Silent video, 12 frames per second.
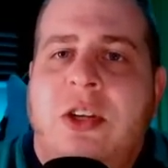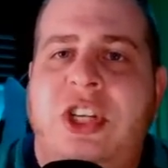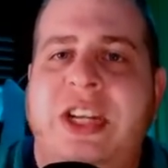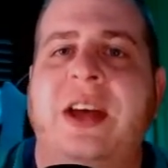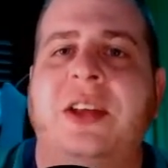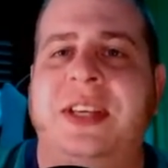
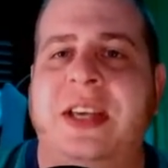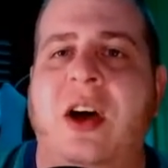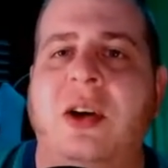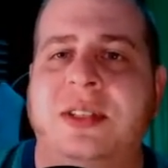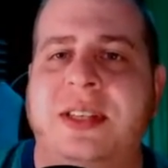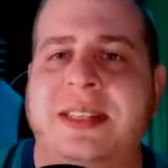
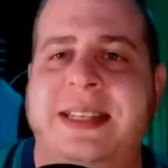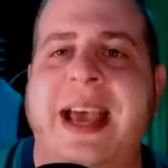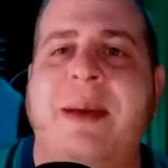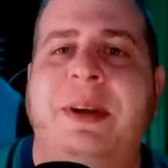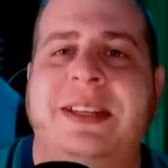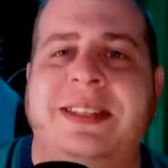GLDO says,
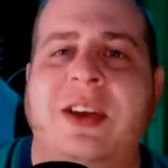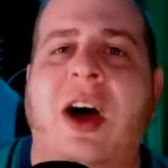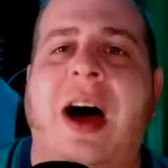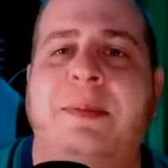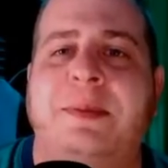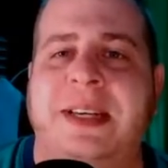yeah, but it's still
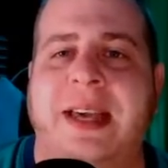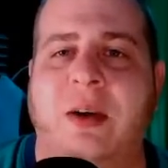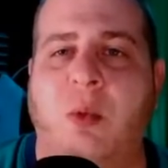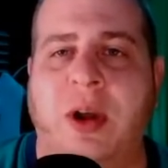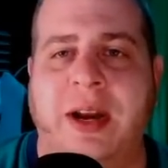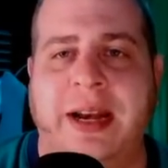Optic at a
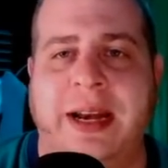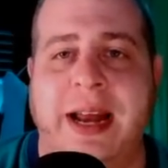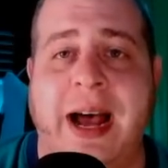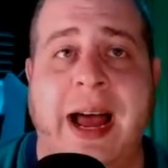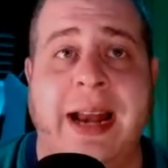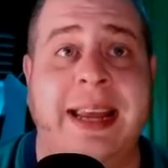
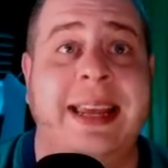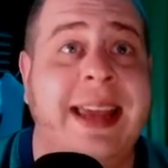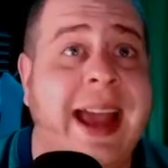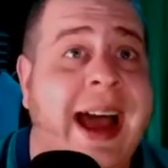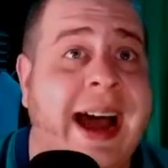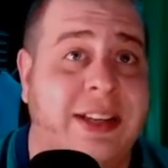199.
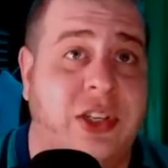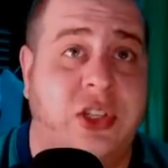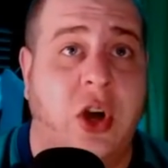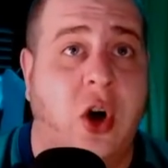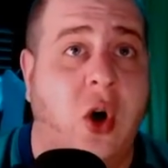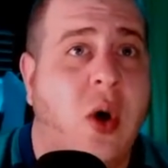Yeah,
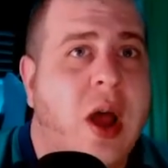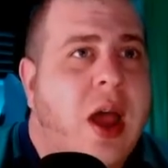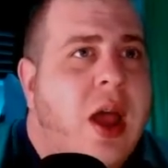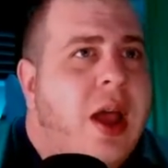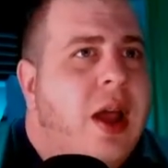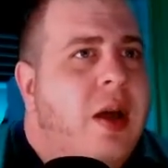so
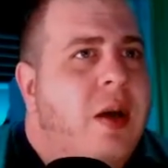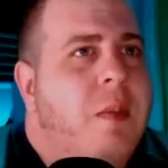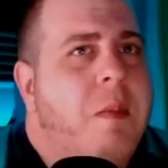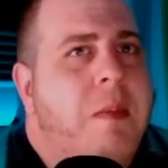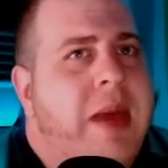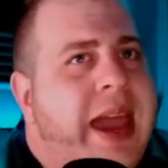
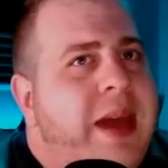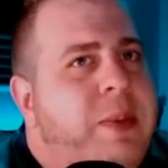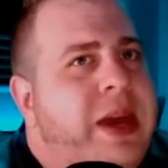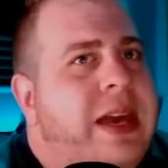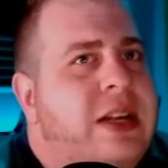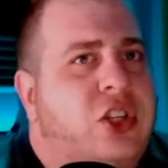
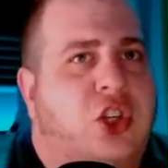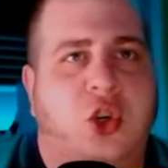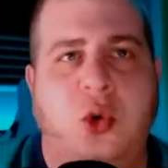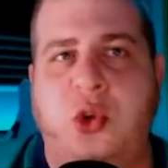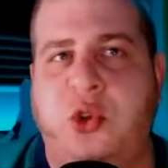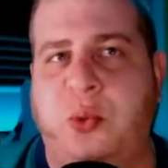maybe
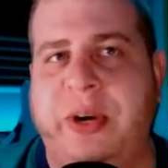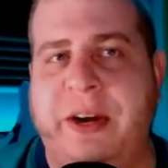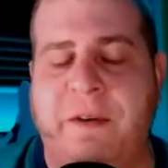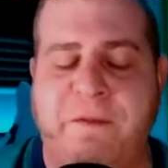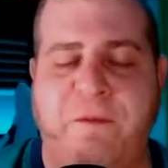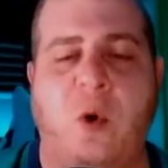2, 3,
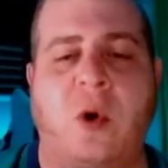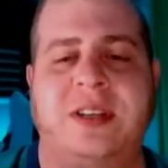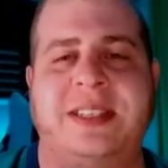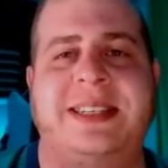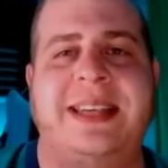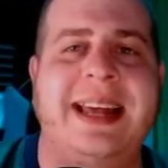or 4
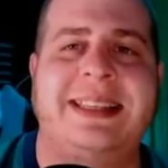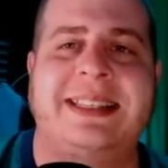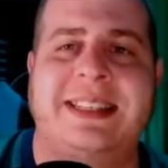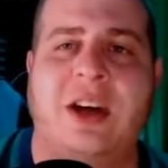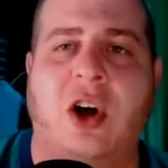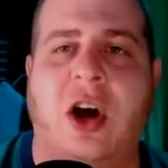
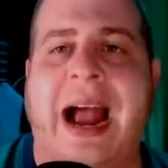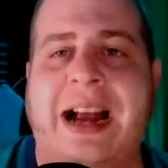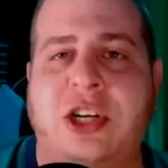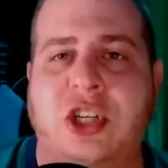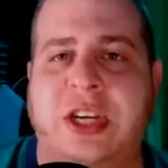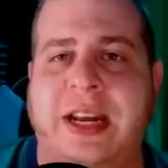sets are
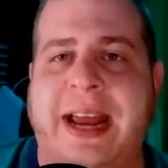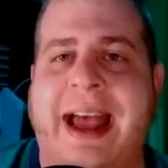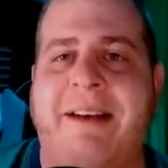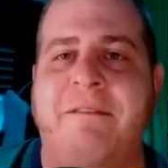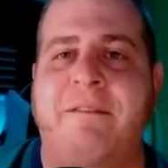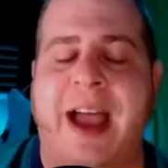actually going to
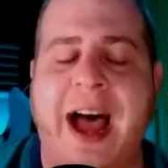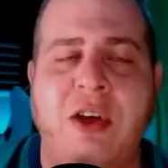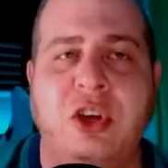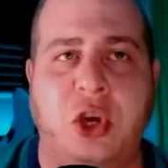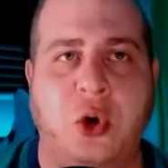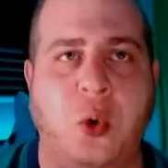have
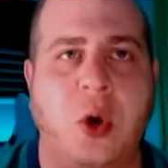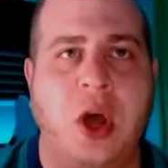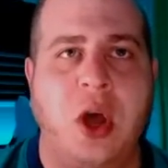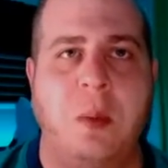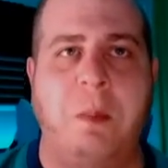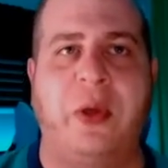value,
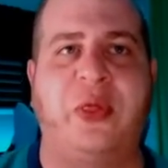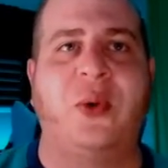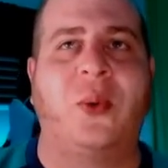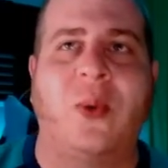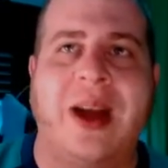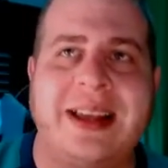but the
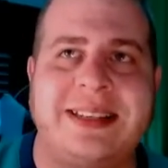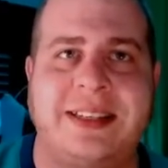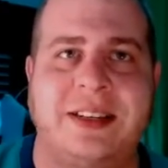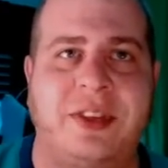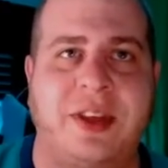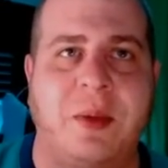rest
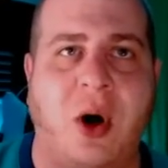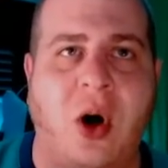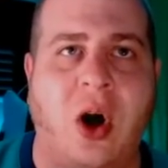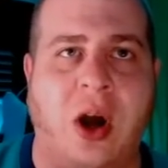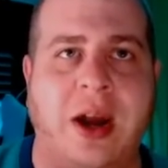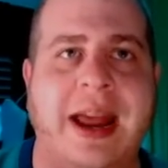of them
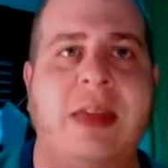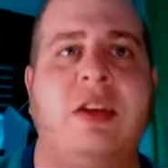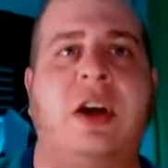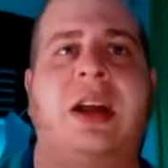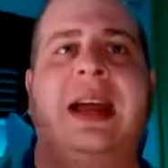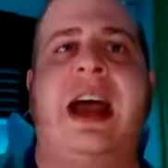aren't, and
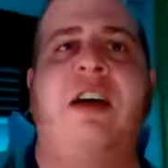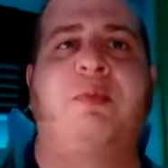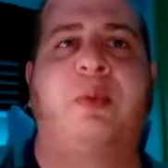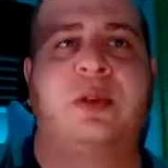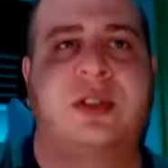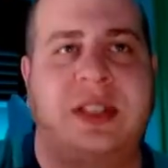they're going to have
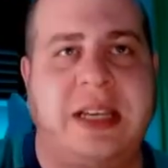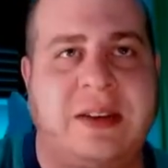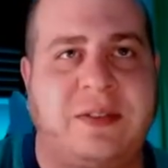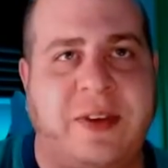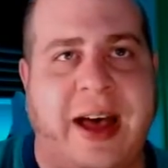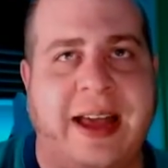
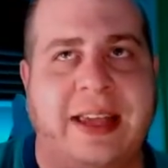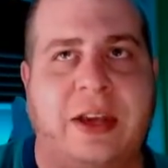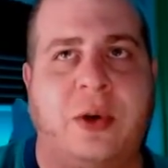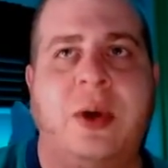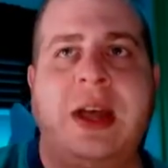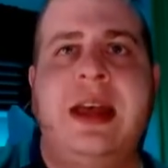perceived
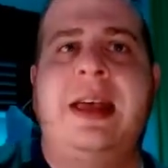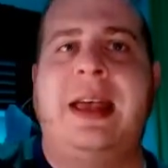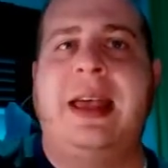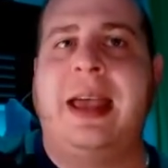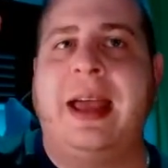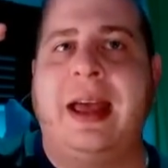value,
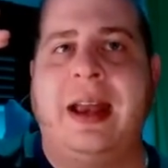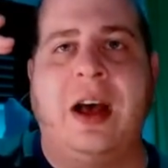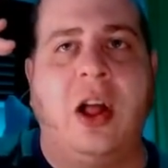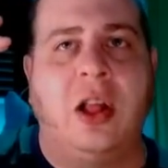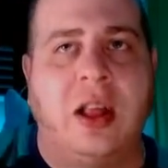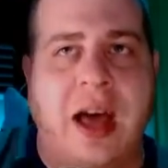and
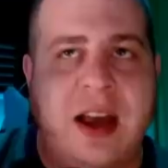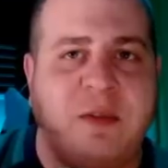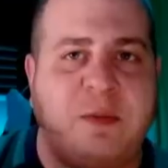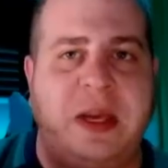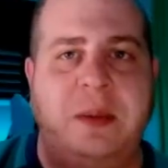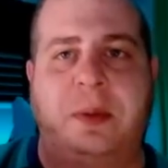a lot
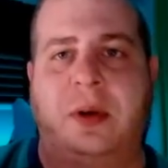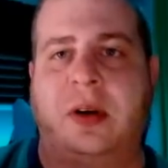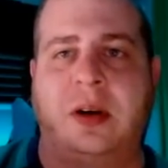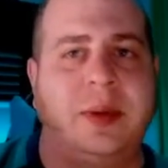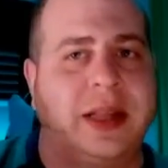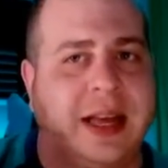of people are
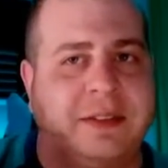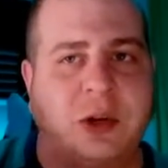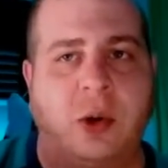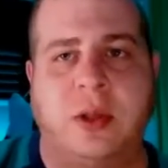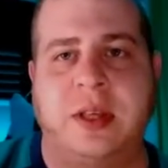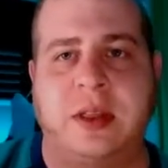going to be left
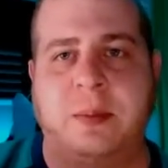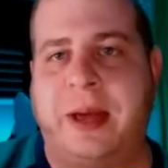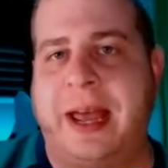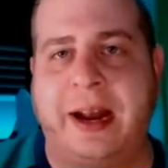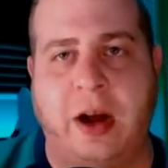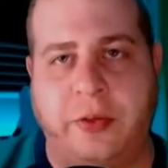holding the
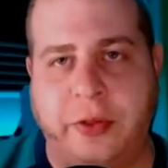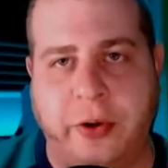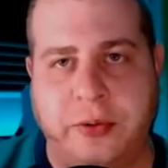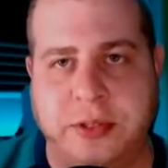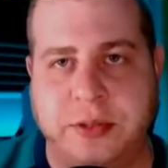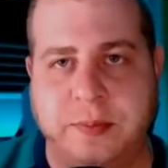bag on
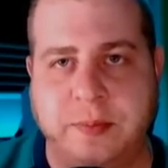those.